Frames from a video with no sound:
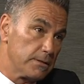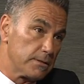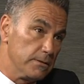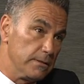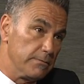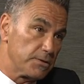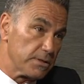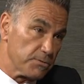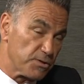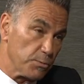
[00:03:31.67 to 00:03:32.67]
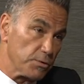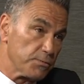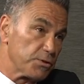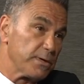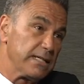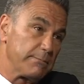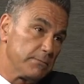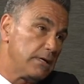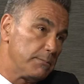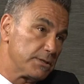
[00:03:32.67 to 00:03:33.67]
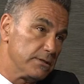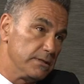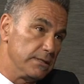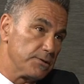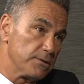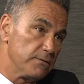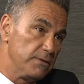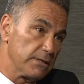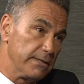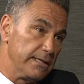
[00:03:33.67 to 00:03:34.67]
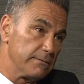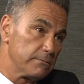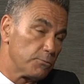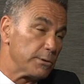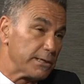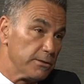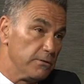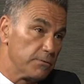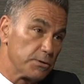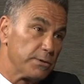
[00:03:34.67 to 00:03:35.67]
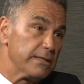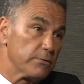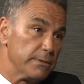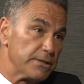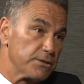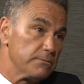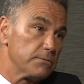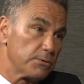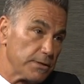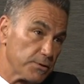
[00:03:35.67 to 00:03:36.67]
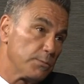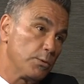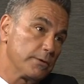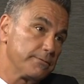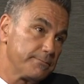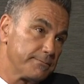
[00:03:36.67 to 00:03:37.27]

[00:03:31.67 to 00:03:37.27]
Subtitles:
to have a single source for trade opportunities and to figure out where do I go for trade information, trade support.